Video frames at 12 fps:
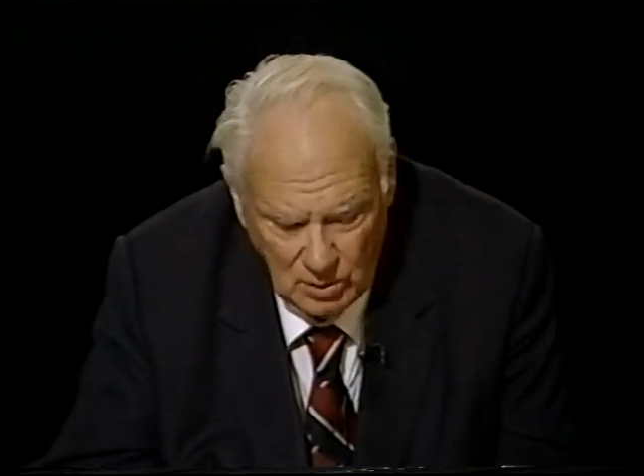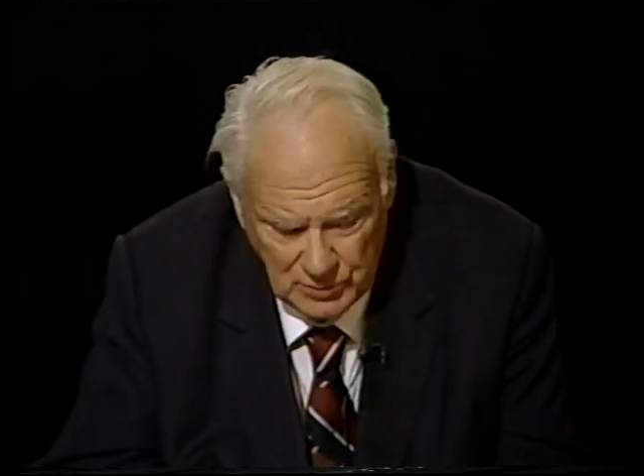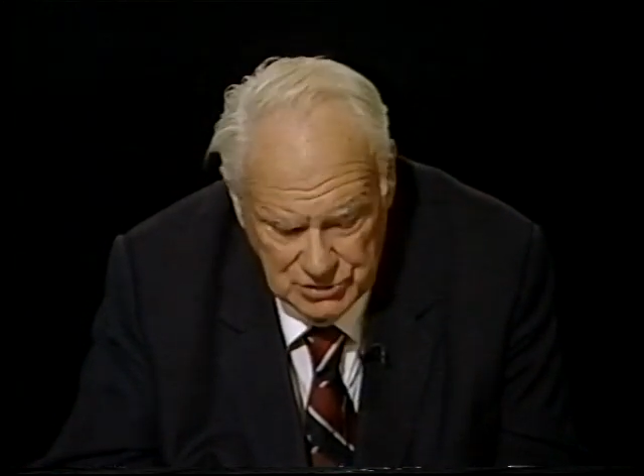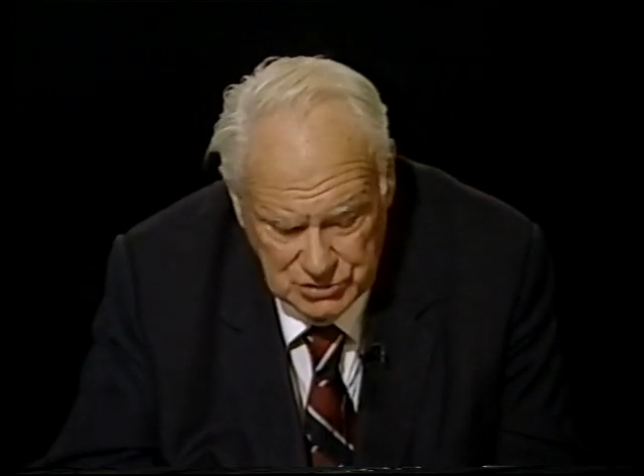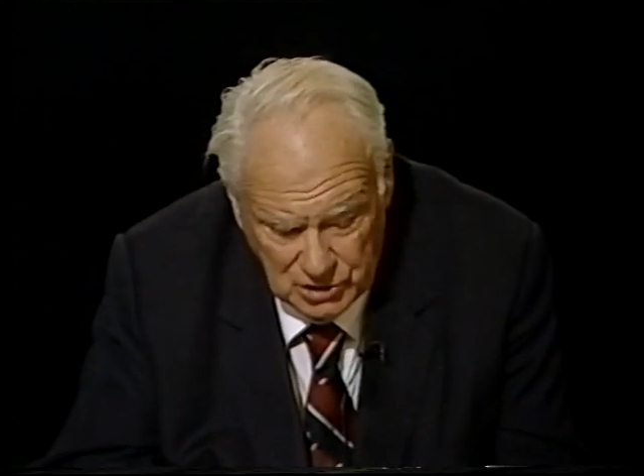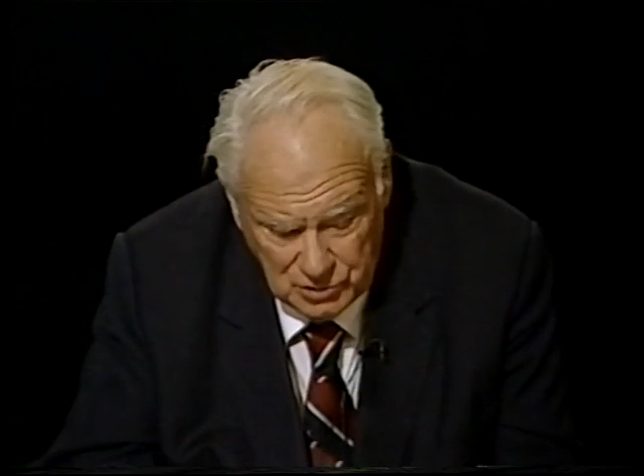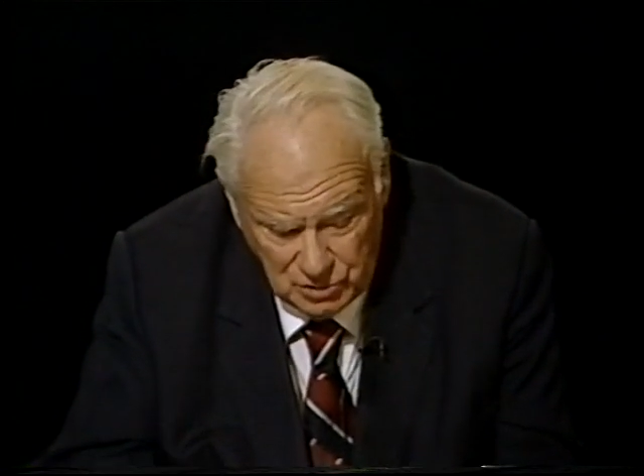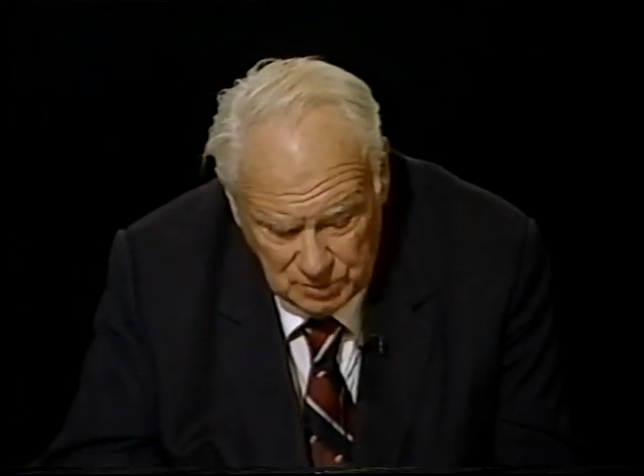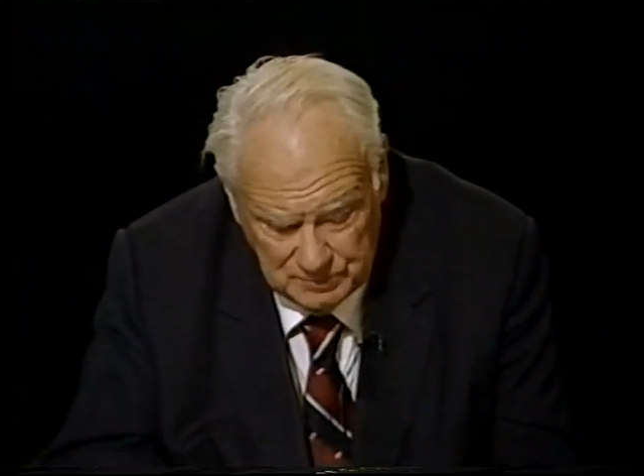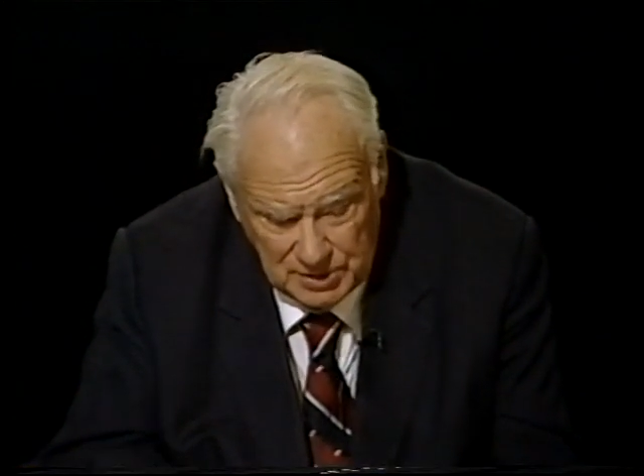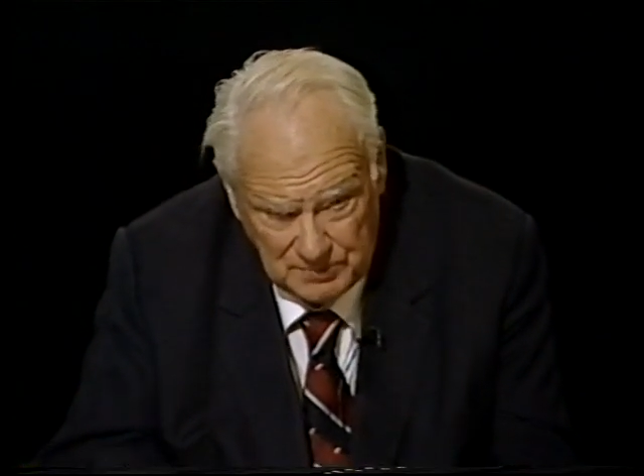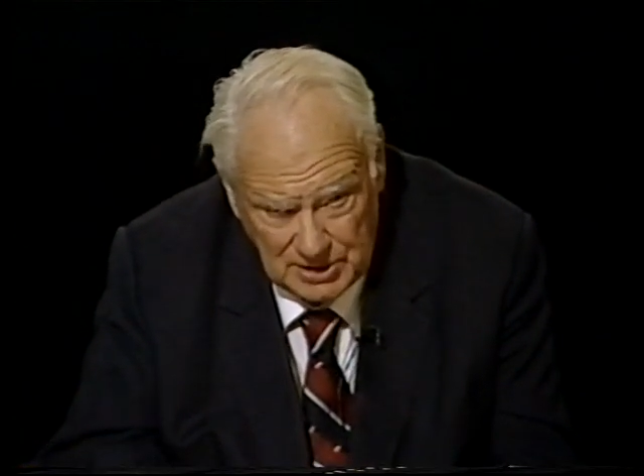which
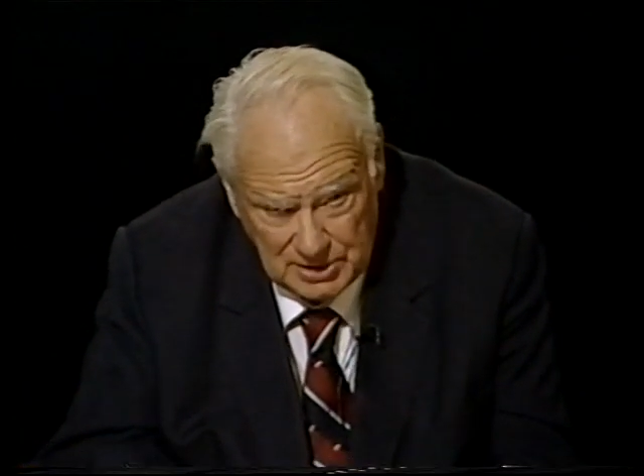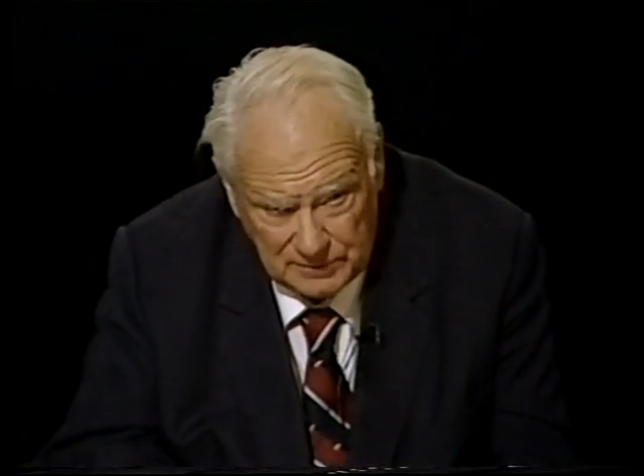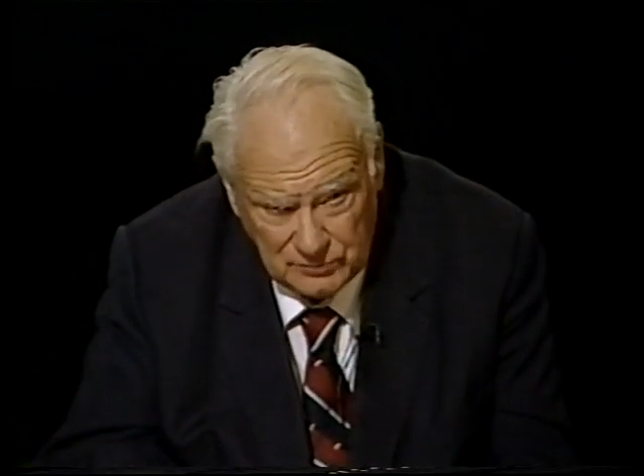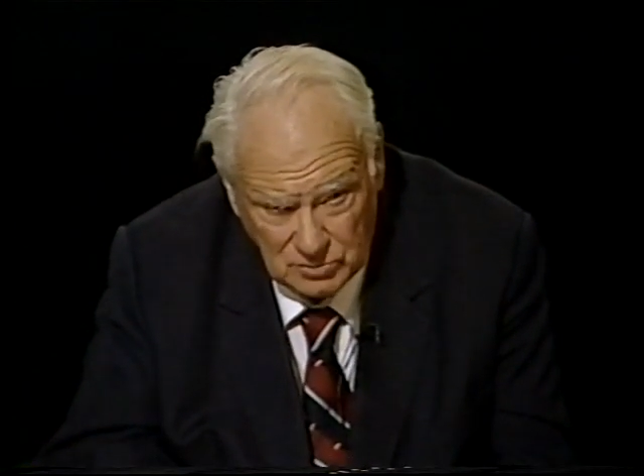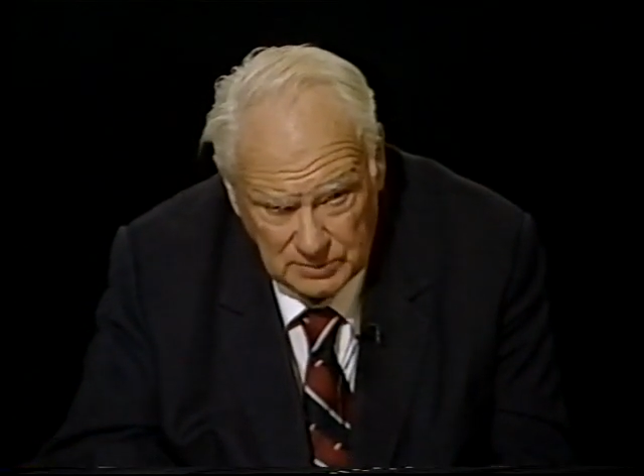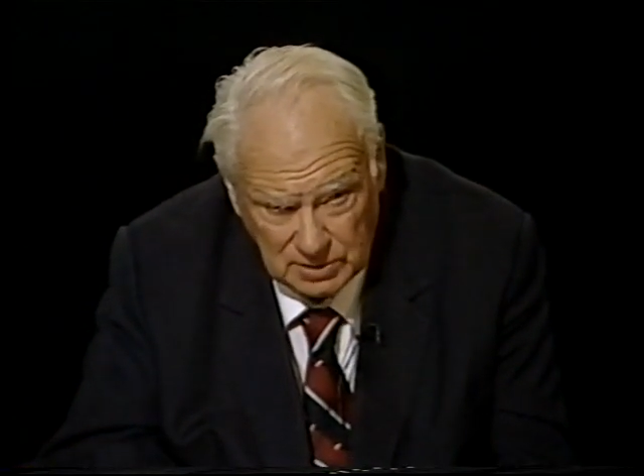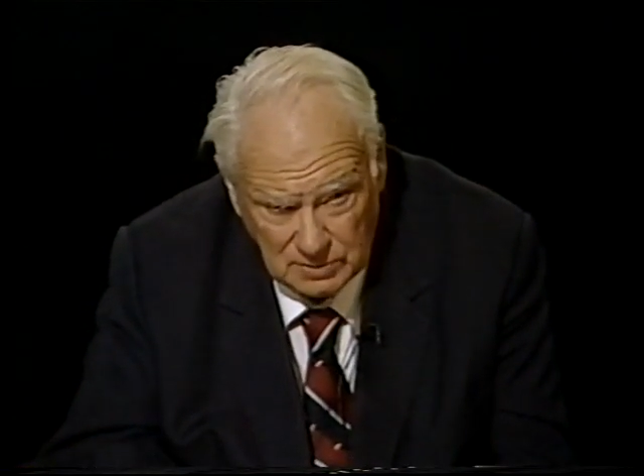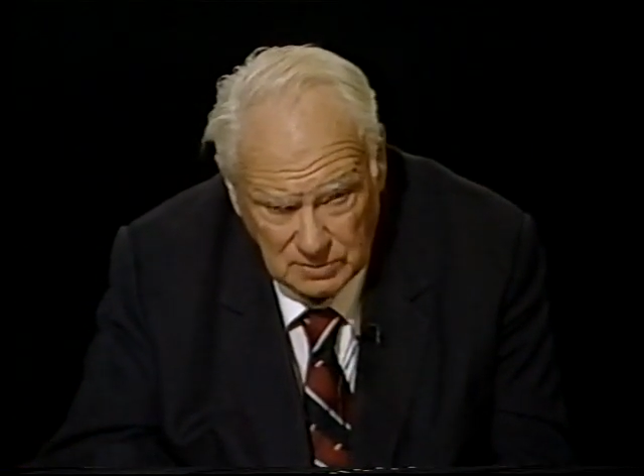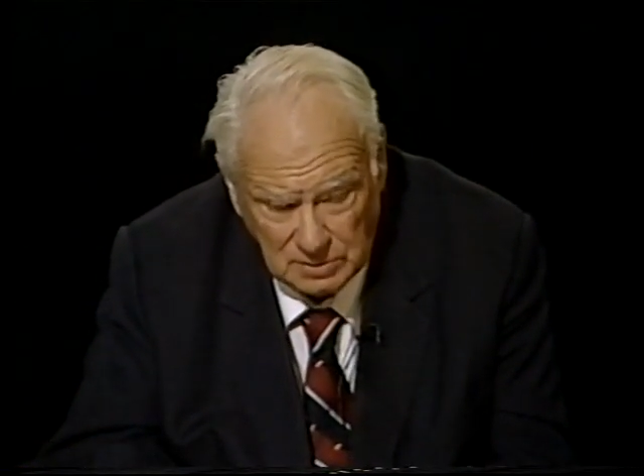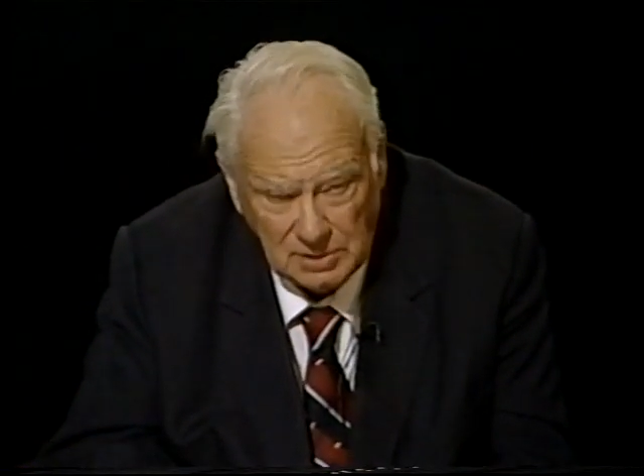could be planet-forming.